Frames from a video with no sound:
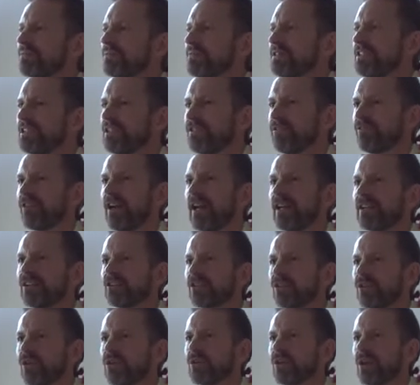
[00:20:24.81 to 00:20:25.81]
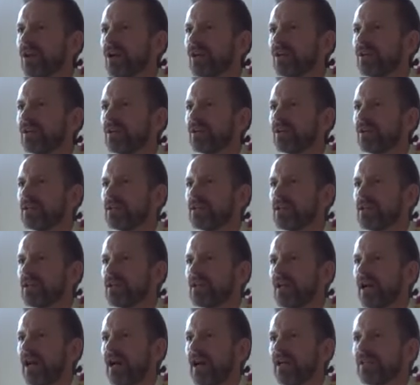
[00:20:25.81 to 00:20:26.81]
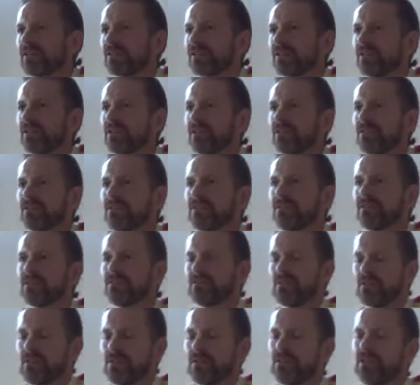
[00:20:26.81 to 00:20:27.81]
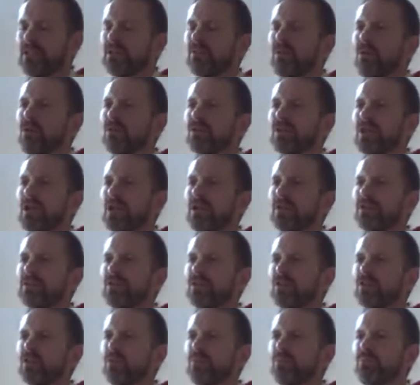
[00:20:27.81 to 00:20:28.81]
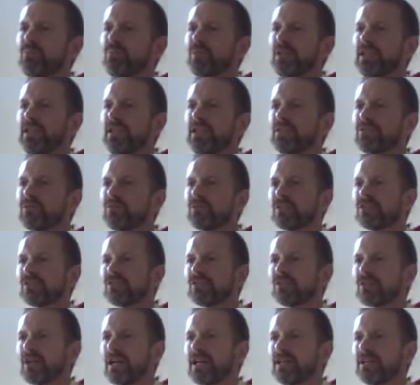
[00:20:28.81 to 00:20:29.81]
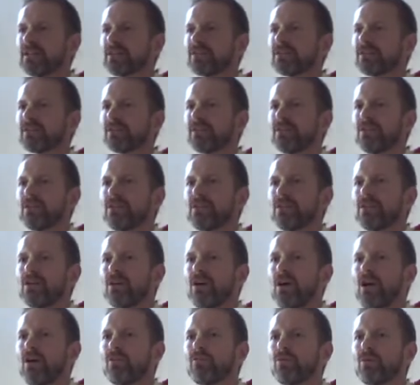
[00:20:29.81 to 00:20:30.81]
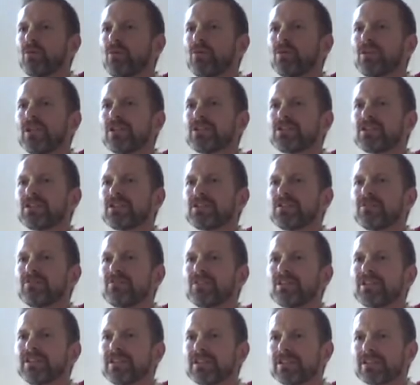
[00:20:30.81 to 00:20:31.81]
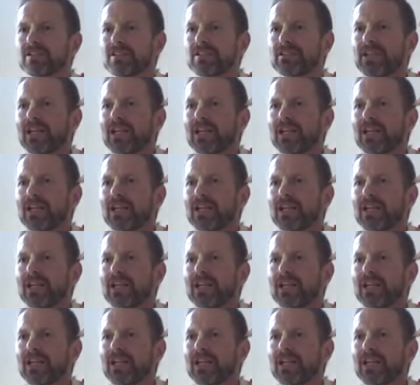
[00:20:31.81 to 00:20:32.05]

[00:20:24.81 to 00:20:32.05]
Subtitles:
He defines yoga as the nirodha, the complete restraint of all the chitta vrittis.